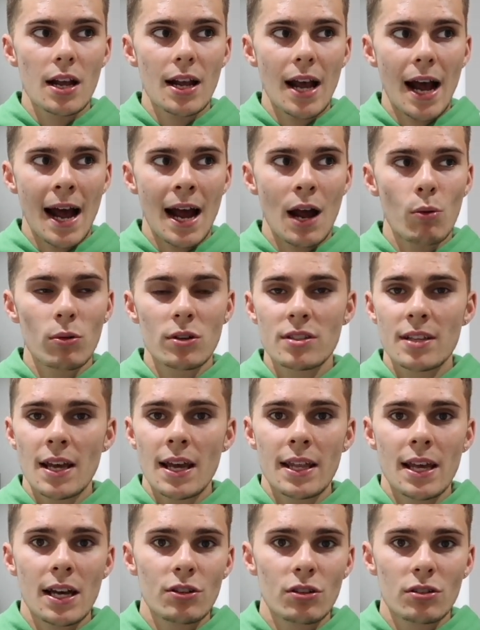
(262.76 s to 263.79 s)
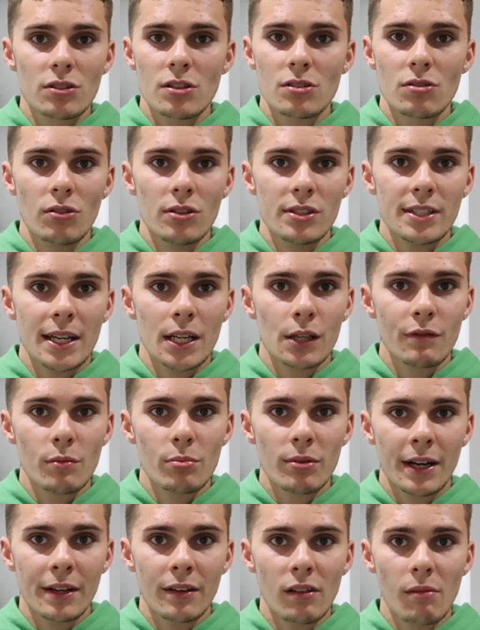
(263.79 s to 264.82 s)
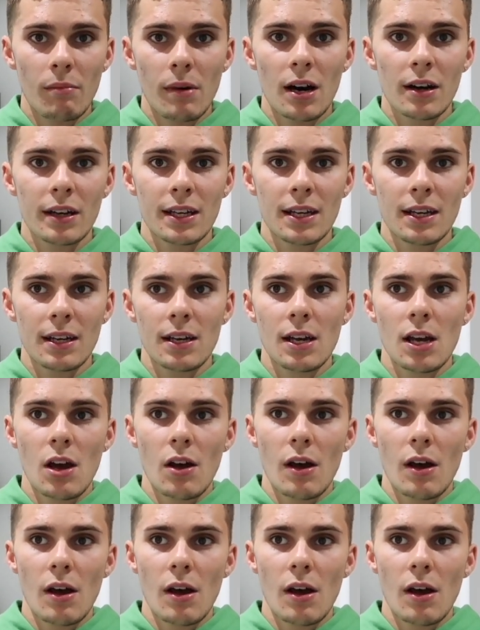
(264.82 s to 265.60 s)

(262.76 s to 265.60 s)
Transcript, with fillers: I would say they're just as good as any other brand on the market.